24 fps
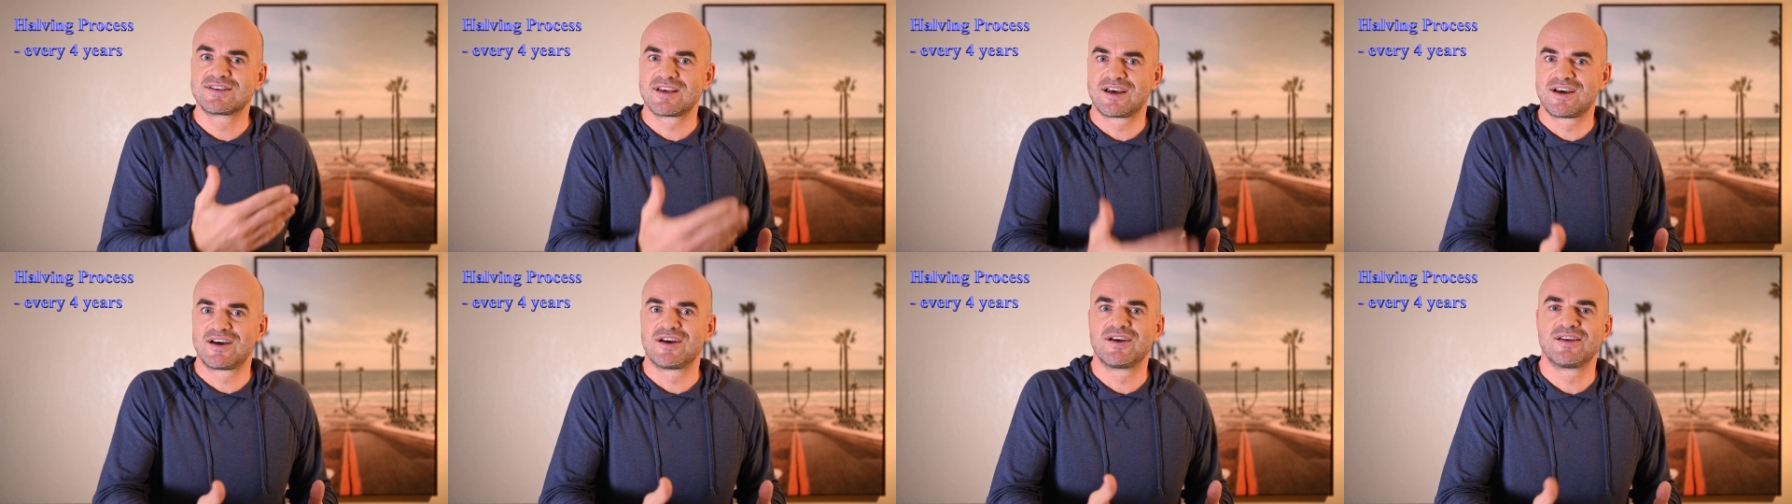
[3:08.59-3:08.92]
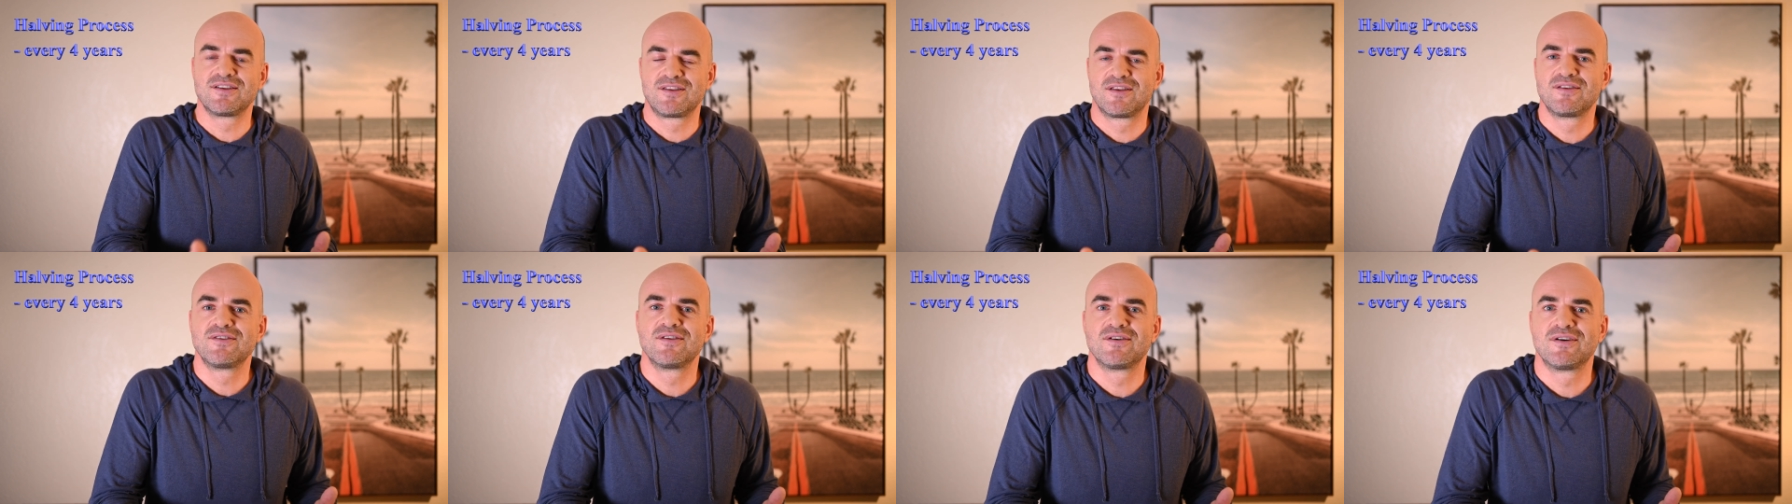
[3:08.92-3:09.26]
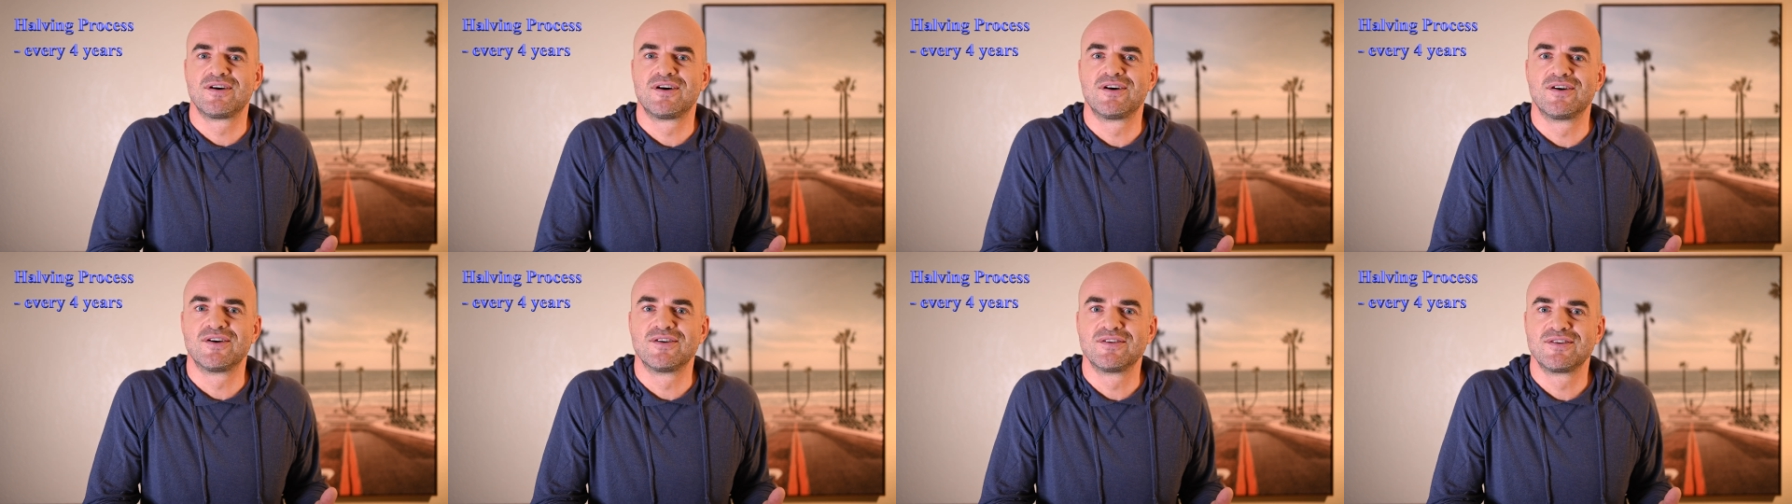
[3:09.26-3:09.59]

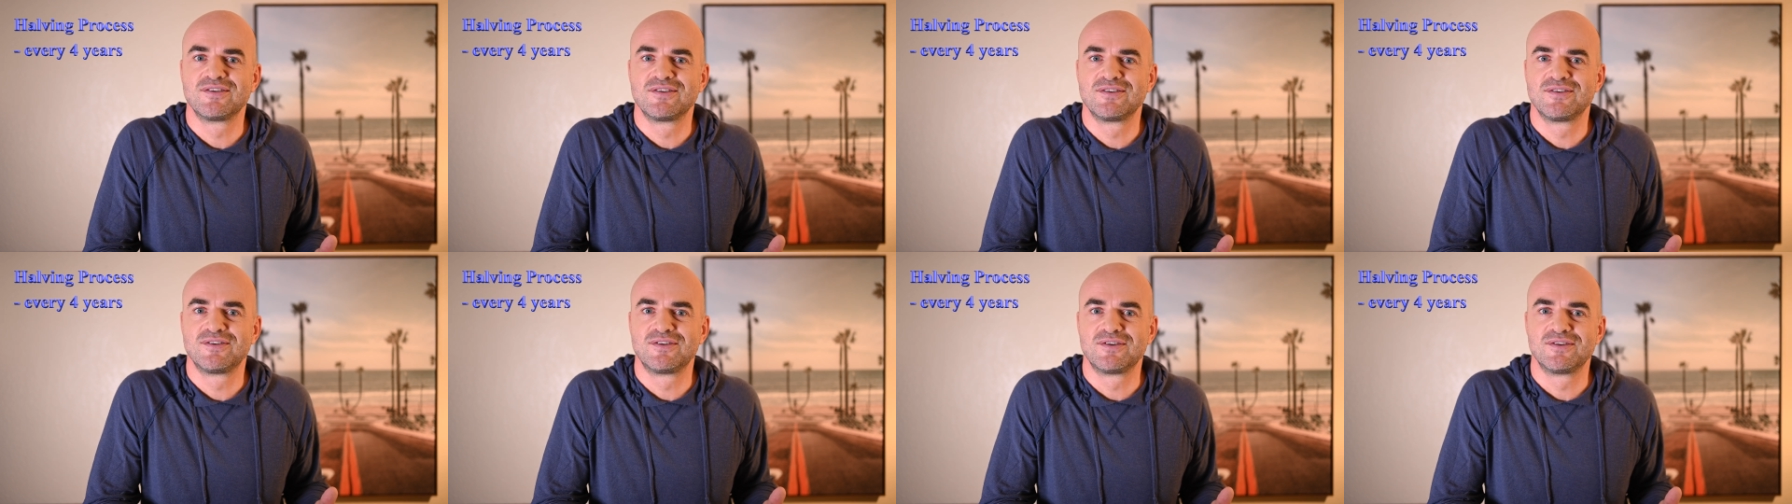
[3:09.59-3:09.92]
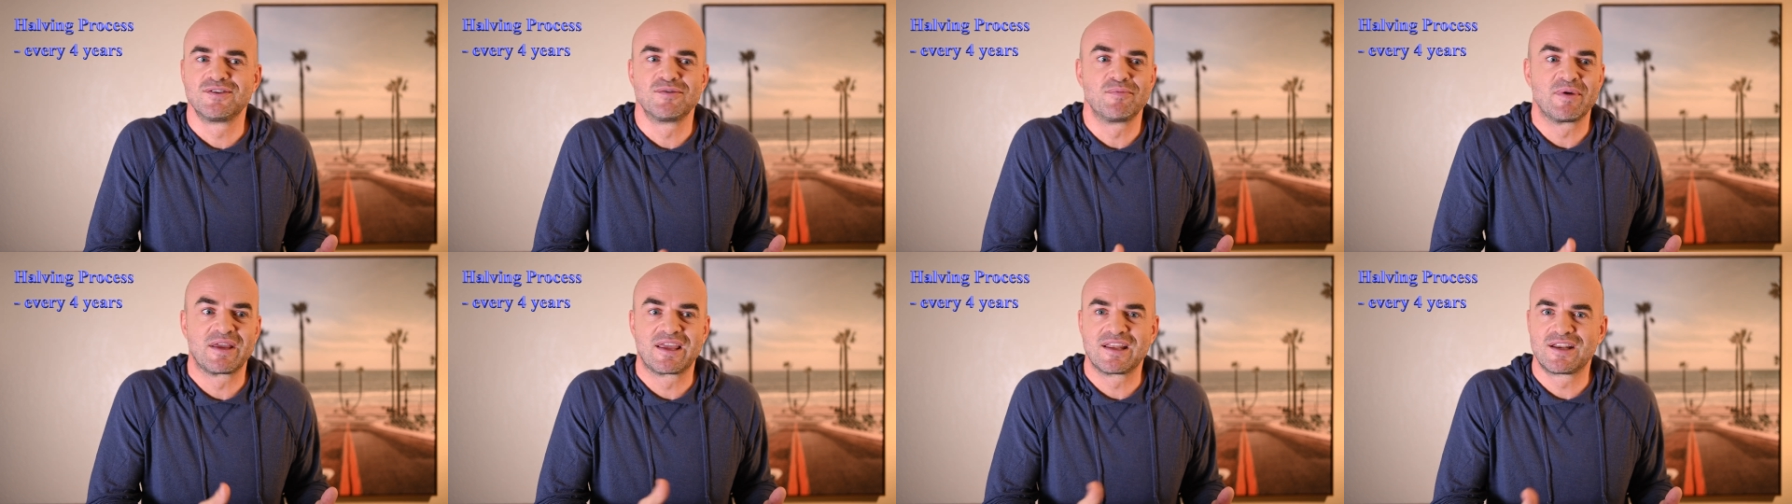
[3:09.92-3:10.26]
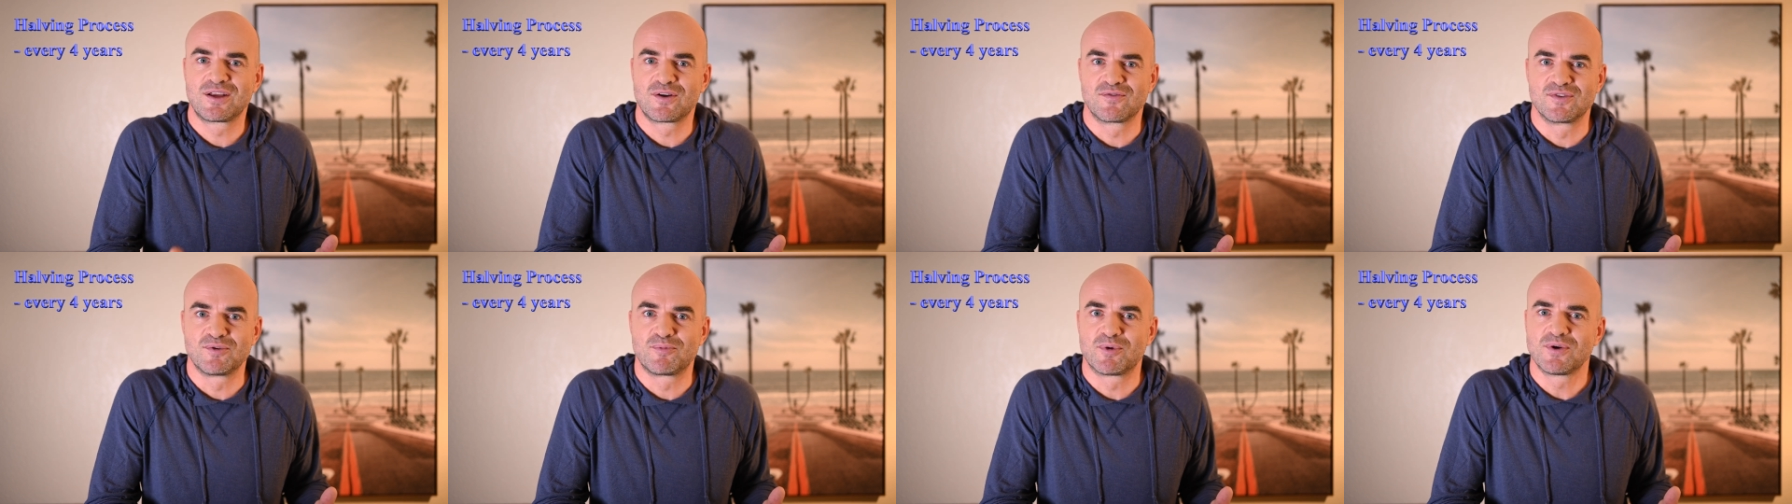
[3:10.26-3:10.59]
the
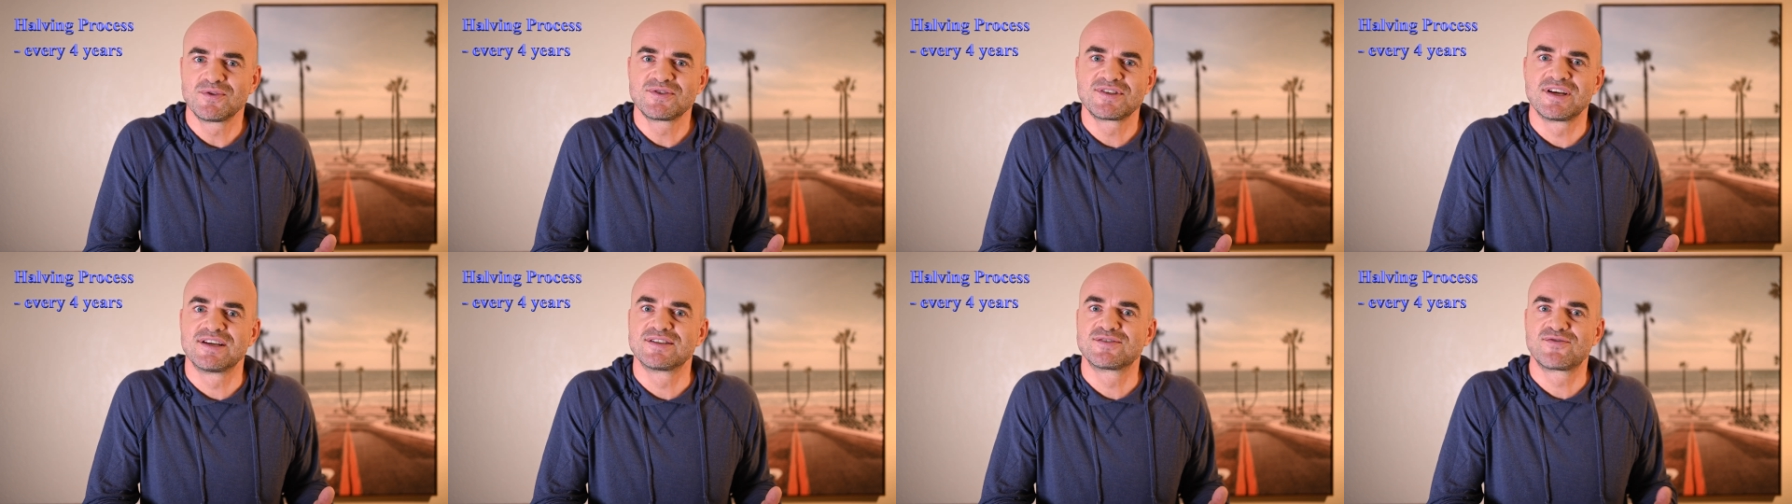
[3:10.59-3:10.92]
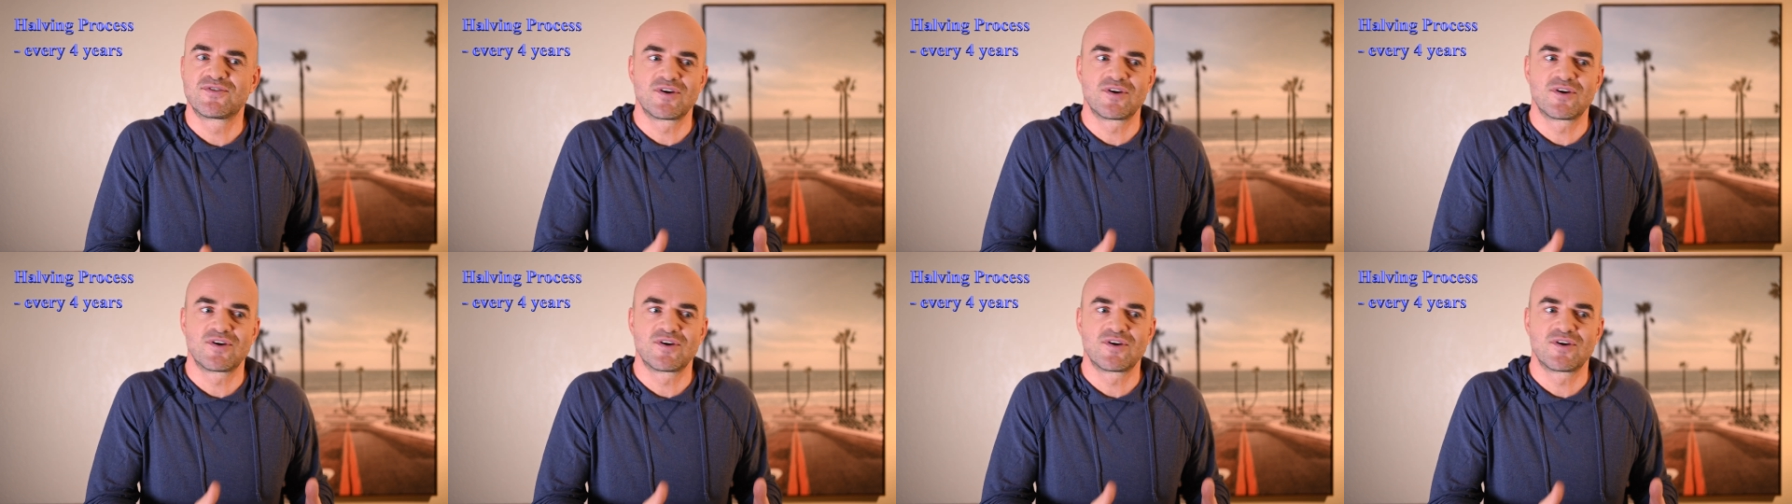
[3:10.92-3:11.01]
beginning of the process,